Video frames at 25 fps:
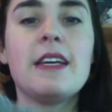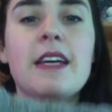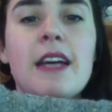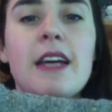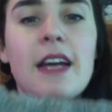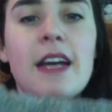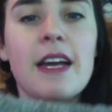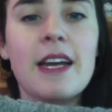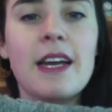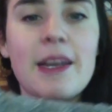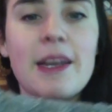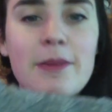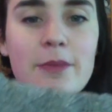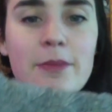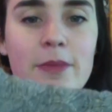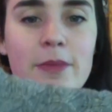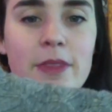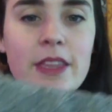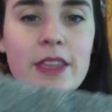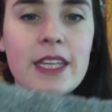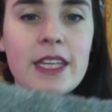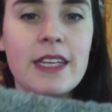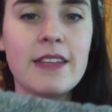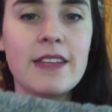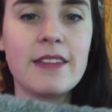
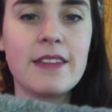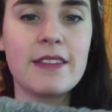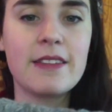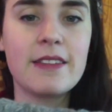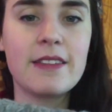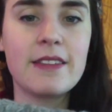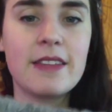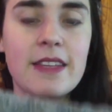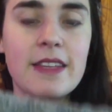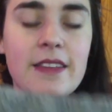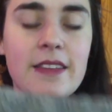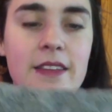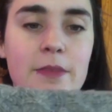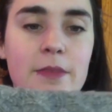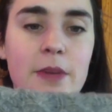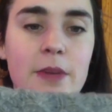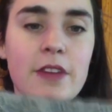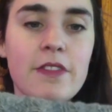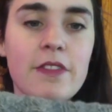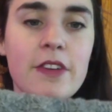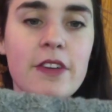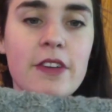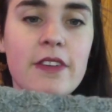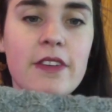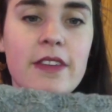This is my
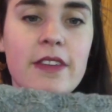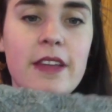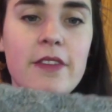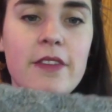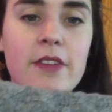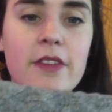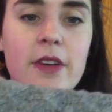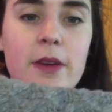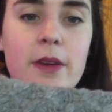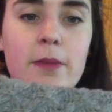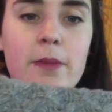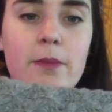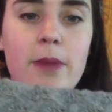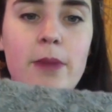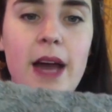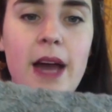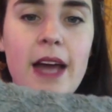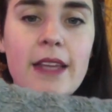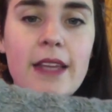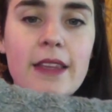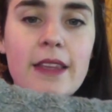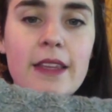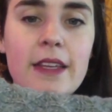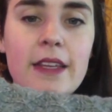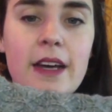first ever
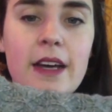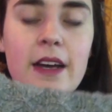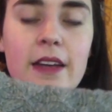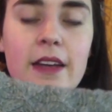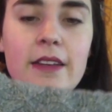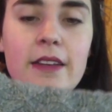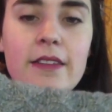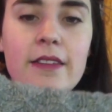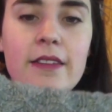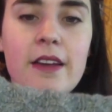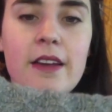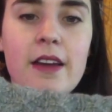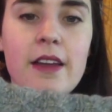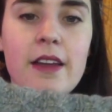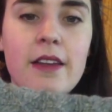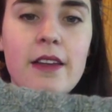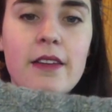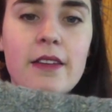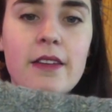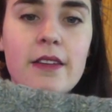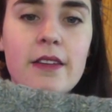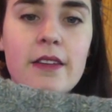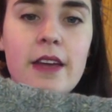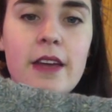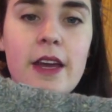pattern that I designed,